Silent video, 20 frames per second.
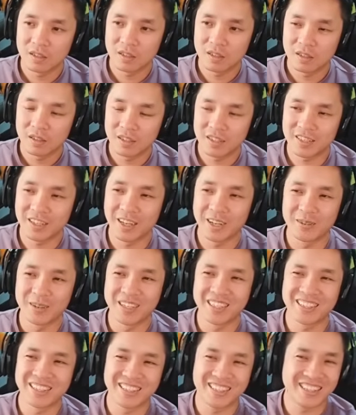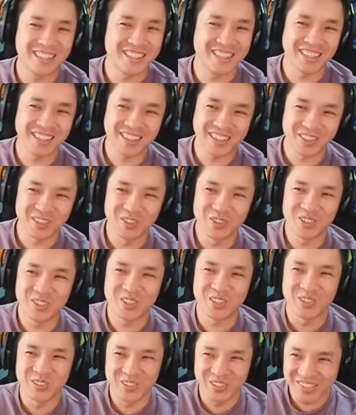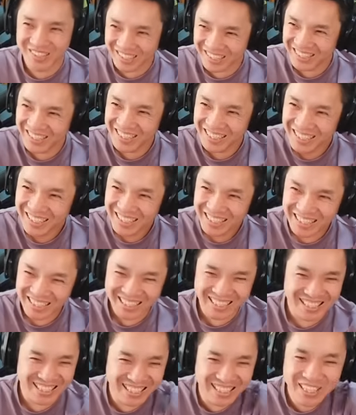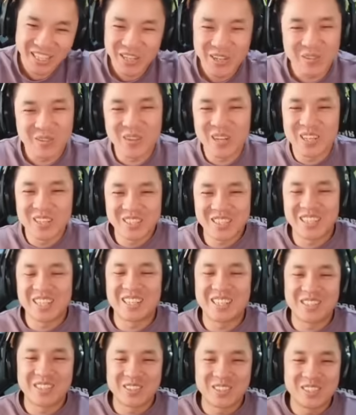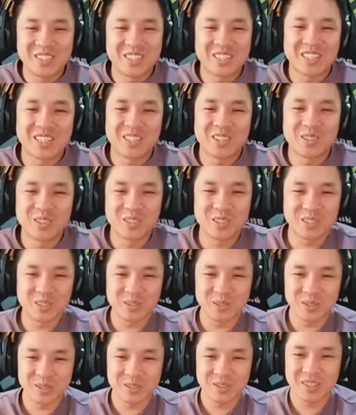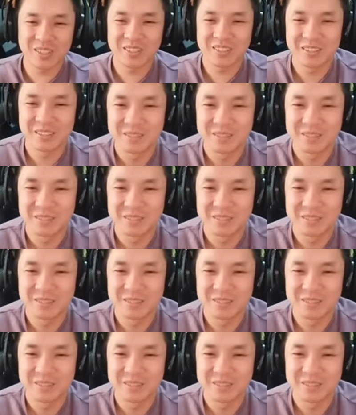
He's chucking all tools. It's like, what else can you do? He's chucking all the tools around.